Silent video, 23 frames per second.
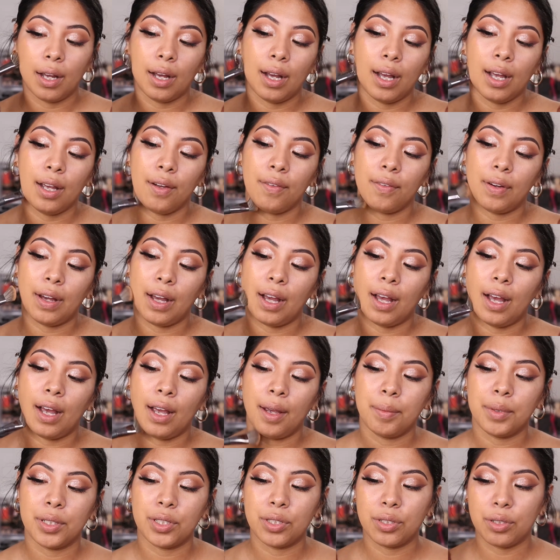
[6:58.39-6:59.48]

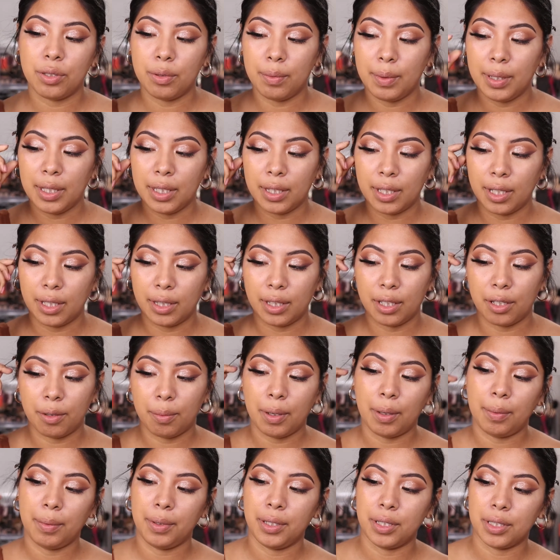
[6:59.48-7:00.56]
I'm assuming that they're
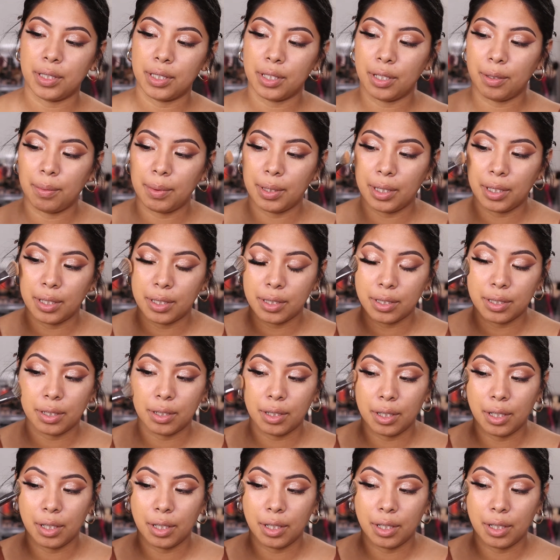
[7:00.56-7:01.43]
probably on sale because they're